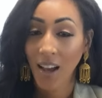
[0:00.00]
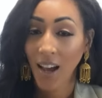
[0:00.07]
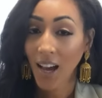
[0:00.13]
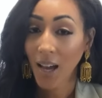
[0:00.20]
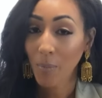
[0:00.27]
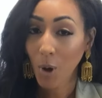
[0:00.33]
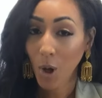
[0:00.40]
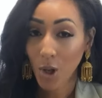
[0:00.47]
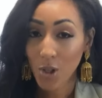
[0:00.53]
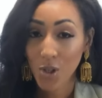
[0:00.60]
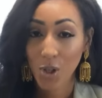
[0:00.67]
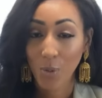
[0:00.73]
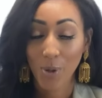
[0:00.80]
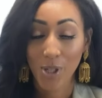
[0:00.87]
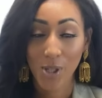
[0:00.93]
I'm
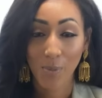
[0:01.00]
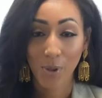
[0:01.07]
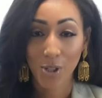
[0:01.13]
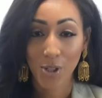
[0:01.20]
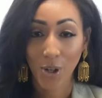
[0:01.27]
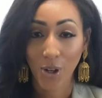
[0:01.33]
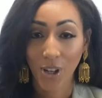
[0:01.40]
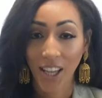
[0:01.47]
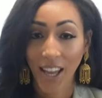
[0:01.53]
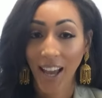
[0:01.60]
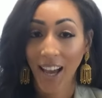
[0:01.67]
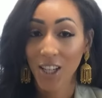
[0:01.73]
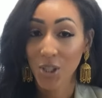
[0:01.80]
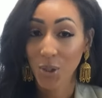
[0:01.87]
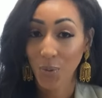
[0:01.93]
also the principal attorney
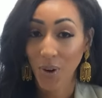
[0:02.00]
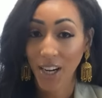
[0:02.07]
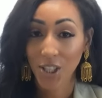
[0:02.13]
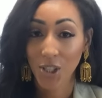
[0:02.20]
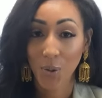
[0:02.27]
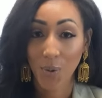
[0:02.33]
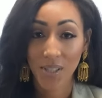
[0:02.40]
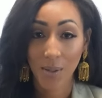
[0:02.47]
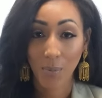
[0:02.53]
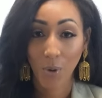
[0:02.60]
at Direct U.S.